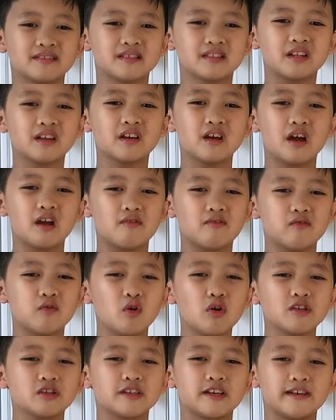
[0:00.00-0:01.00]
There are
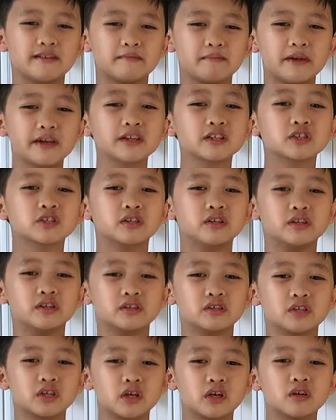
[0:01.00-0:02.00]
14 major
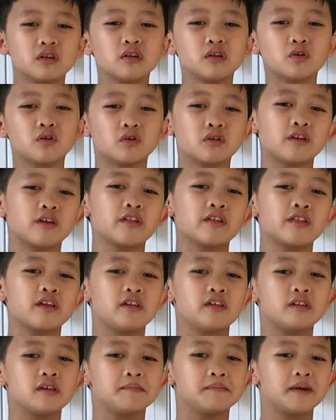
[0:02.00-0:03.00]
internal organs
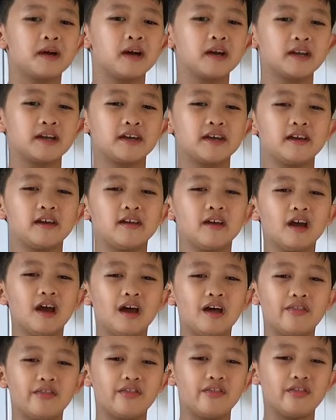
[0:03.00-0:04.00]
in the body,
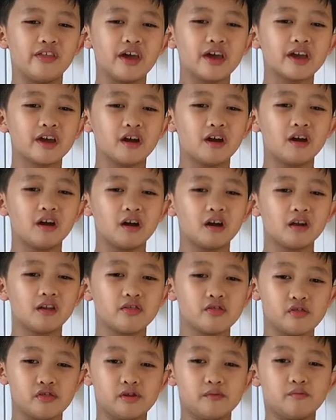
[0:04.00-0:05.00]
and they are
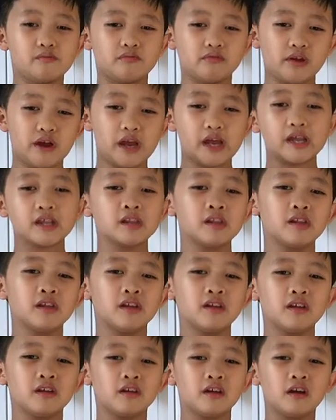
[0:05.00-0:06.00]
the brain,
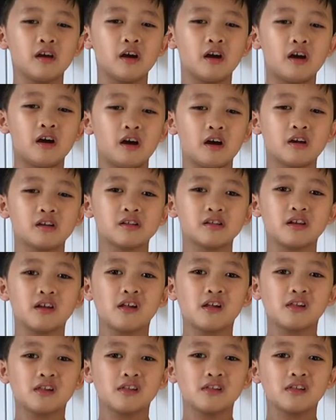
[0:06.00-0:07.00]
heart,
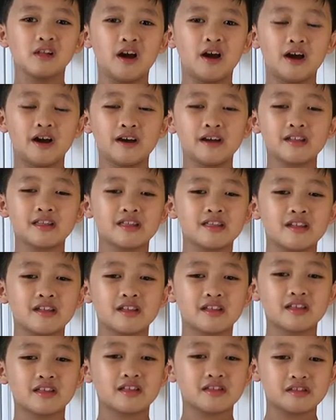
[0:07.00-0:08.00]
lungs,
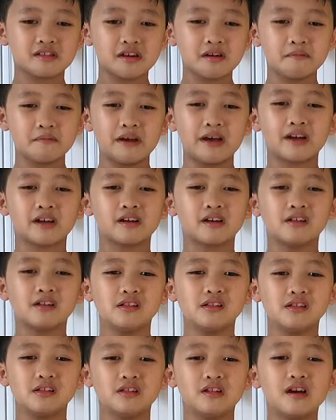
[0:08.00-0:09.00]
stomach,
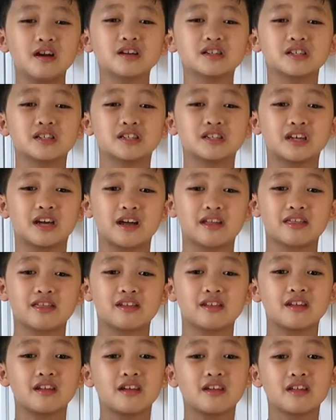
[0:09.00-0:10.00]
large
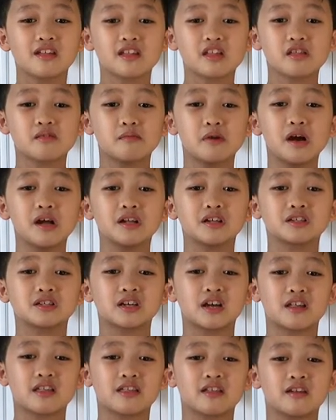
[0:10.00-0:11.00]
intestine, small
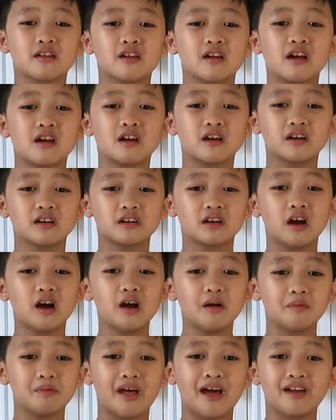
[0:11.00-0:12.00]
intestine,
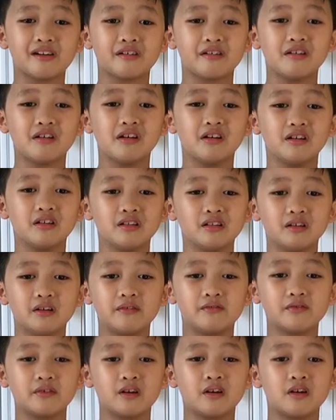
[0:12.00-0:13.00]
gallbladder,
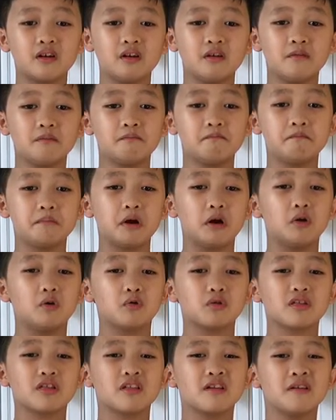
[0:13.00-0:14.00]
liver,
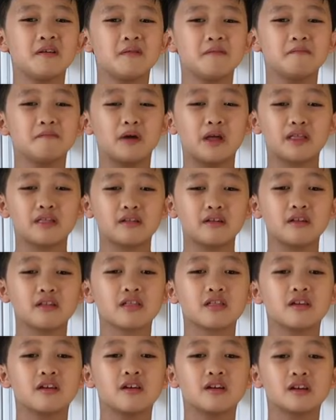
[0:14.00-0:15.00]
bones,
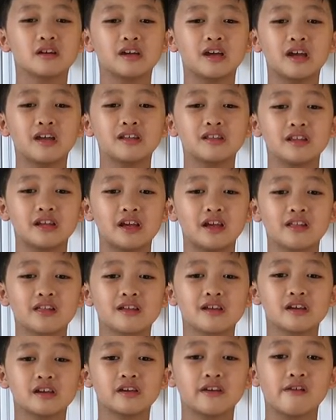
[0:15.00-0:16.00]
muscles, kidneys,
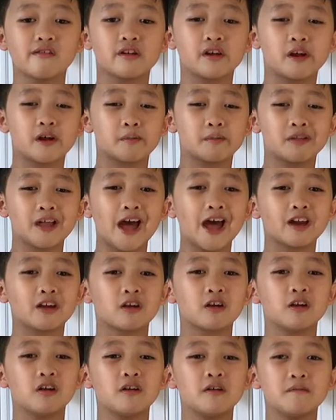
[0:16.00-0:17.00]
urinary
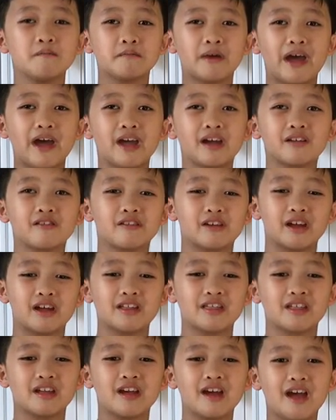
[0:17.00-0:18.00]
bladder,
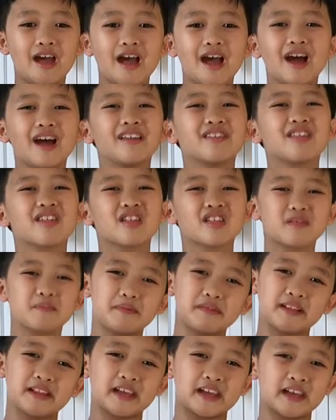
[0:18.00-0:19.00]
pancreas, and the
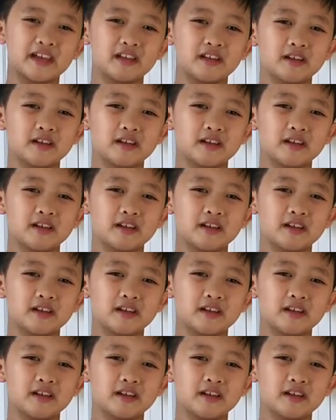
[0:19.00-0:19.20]
spleen.